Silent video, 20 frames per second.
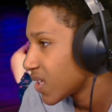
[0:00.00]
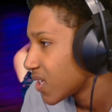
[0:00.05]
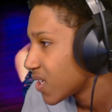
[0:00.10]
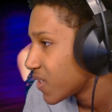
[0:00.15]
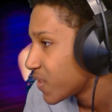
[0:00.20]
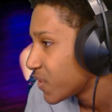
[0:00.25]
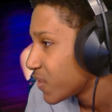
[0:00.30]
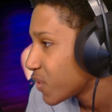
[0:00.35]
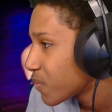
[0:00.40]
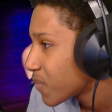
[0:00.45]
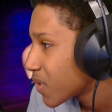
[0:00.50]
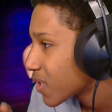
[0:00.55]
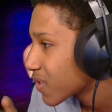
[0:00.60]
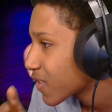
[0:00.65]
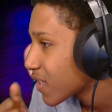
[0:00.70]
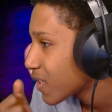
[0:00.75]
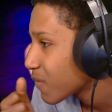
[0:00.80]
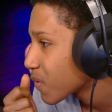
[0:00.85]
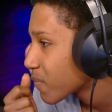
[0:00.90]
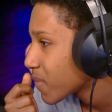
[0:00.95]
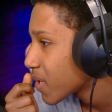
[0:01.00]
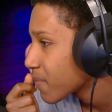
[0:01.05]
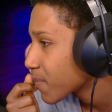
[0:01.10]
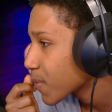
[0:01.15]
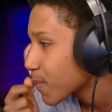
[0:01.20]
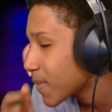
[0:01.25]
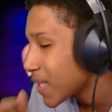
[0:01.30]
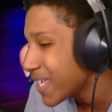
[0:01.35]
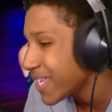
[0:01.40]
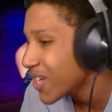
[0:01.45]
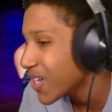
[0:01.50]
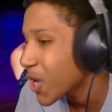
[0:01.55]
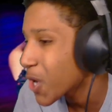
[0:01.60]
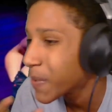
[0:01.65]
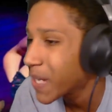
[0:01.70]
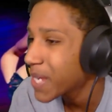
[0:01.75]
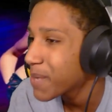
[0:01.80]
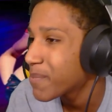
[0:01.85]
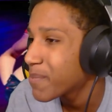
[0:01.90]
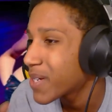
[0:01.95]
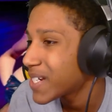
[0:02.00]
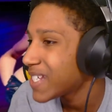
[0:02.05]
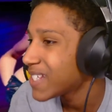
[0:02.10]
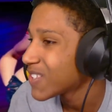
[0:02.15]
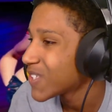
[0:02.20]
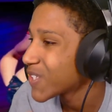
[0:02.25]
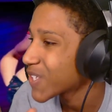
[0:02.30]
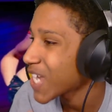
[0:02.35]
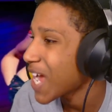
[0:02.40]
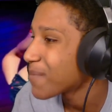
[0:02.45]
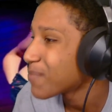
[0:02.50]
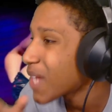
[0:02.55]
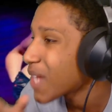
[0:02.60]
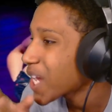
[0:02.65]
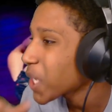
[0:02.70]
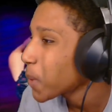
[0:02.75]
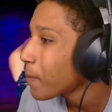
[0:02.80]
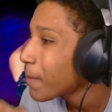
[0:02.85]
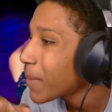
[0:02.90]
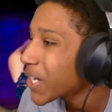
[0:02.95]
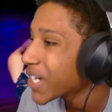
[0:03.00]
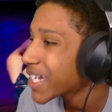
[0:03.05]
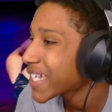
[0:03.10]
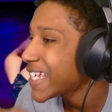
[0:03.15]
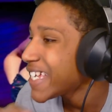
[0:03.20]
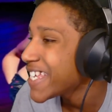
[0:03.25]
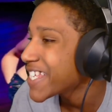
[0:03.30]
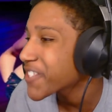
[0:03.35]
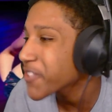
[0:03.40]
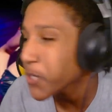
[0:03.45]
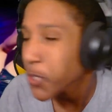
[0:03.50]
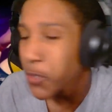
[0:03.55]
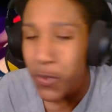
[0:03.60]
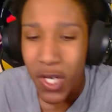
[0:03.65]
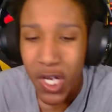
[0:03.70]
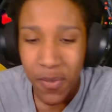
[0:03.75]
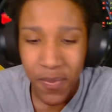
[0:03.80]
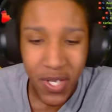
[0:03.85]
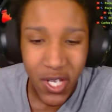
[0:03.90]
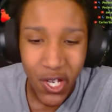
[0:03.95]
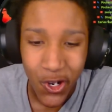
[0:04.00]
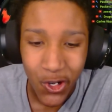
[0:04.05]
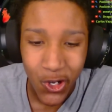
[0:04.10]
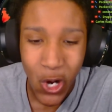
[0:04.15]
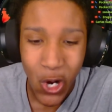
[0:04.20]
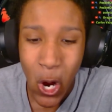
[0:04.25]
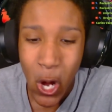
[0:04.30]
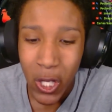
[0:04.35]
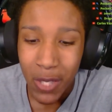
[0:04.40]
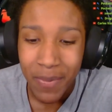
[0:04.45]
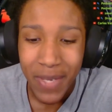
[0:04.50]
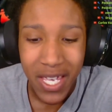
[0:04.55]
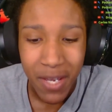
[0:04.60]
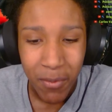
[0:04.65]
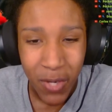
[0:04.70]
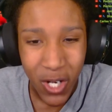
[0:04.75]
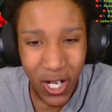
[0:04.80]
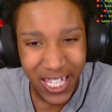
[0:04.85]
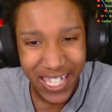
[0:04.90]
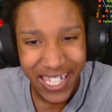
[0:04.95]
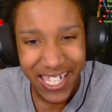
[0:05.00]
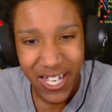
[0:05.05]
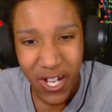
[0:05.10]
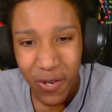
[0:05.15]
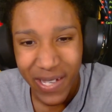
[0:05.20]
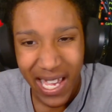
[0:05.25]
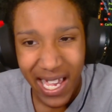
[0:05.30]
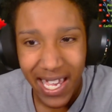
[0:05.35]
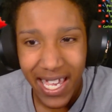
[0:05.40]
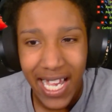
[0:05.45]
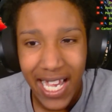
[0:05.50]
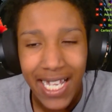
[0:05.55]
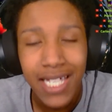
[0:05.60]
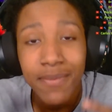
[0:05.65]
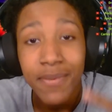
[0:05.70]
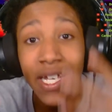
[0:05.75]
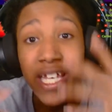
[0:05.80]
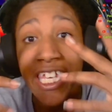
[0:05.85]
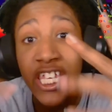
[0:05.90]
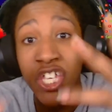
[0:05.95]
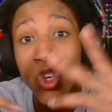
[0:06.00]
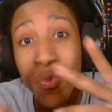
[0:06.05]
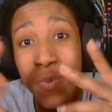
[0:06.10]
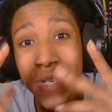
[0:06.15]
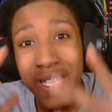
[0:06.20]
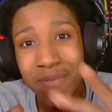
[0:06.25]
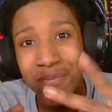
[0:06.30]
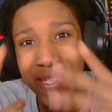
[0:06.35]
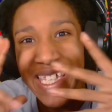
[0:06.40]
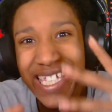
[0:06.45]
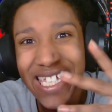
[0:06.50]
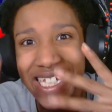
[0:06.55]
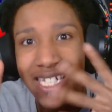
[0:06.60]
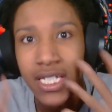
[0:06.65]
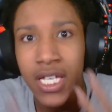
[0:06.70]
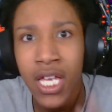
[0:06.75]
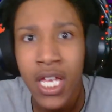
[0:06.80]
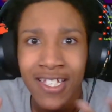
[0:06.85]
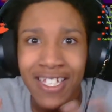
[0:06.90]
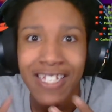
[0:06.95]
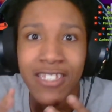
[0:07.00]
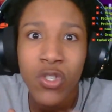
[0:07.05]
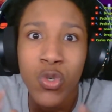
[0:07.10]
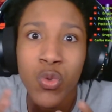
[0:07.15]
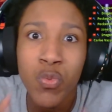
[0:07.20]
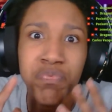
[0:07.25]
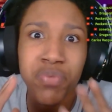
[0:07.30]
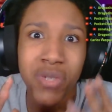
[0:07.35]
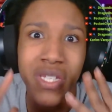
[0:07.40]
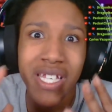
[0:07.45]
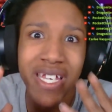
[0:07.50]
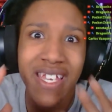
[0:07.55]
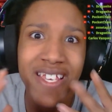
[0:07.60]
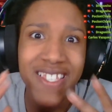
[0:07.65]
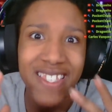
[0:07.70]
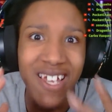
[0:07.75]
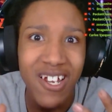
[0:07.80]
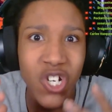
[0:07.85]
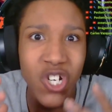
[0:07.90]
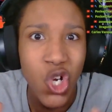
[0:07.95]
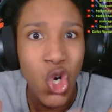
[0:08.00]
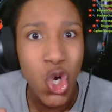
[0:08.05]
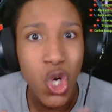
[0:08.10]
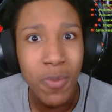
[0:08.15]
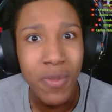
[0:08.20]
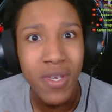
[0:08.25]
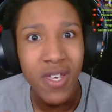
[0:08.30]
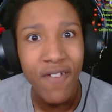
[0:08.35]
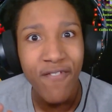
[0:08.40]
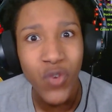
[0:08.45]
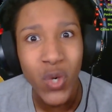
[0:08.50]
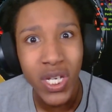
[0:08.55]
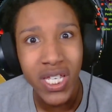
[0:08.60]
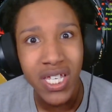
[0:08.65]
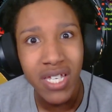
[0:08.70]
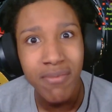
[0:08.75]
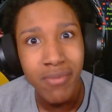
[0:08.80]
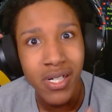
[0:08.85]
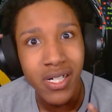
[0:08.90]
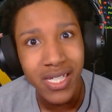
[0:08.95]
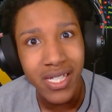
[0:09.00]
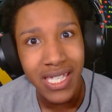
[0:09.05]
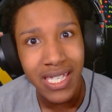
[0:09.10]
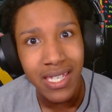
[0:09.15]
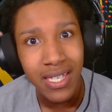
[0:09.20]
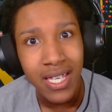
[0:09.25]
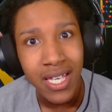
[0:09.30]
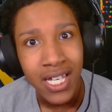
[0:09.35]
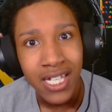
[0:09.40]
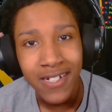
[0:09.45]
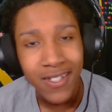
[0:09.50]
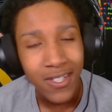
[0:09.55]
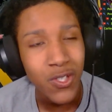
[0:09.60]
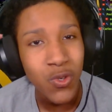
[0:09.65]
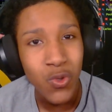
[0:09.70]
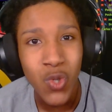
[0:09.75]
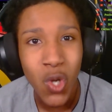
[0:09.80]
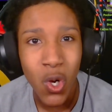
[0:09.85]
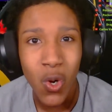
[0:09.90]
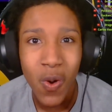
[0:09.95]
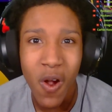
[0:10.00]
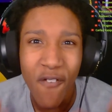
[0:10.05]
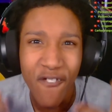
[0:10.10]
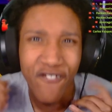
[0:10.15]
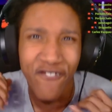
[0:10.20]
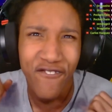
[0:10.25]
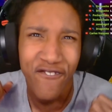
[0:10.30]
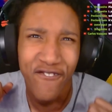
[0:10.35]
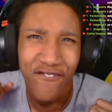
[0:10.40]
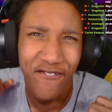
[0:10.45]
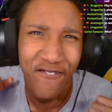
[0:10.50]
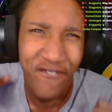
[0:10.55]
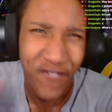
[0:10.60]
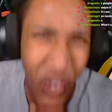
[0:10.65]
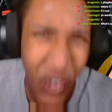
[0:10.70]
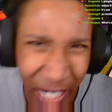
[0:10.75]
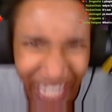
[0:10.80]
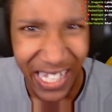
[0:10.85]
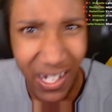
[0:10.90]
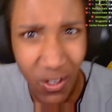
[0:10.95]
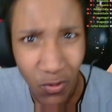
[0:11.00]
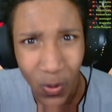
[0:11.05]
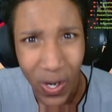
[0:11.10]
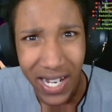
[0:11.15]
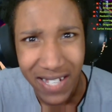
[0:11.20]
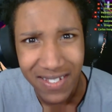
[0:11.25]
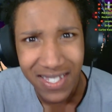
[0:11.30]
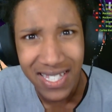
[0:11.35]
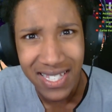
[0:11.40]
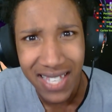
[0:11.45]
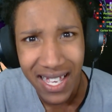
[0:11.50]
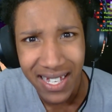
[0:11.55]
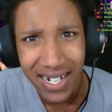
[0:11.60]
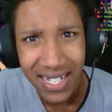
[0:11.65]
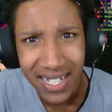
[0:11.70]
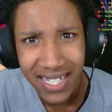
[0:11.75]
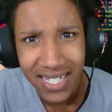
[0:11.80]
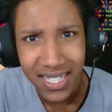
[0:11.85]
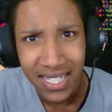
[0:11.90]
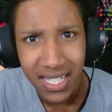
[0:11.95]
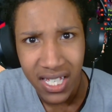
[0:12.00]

Yo, monkey, remember me? Alright, buddy, look, I'm not a monkey, so don't come in here calling me a monkey, okay? I am a human being. Can you please not call me a freaking monkey? Do you know how freaking racist that is?